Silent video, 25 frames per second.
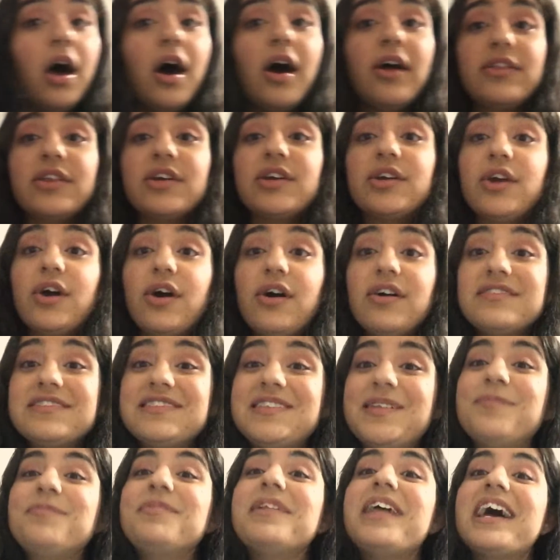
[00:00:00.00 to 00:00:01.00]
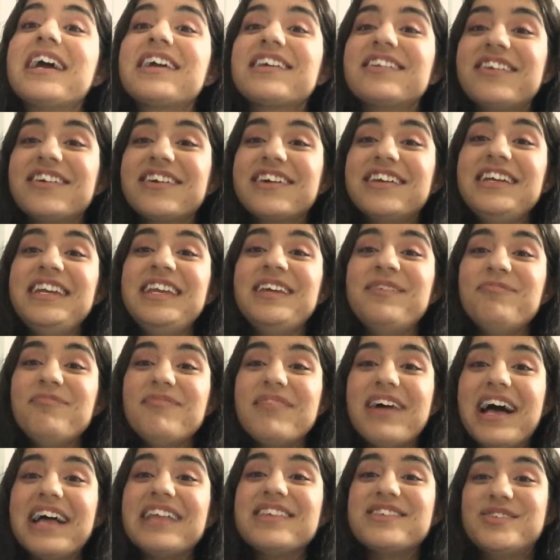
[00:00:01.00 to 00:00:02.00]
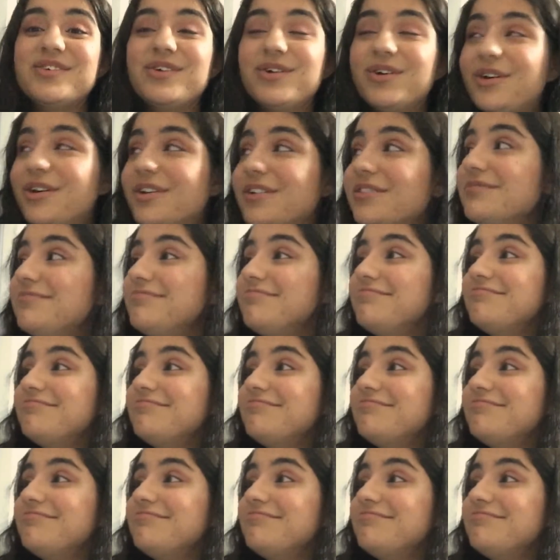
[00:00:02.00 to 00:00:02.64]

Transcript: Other girls in the black knocking in my door.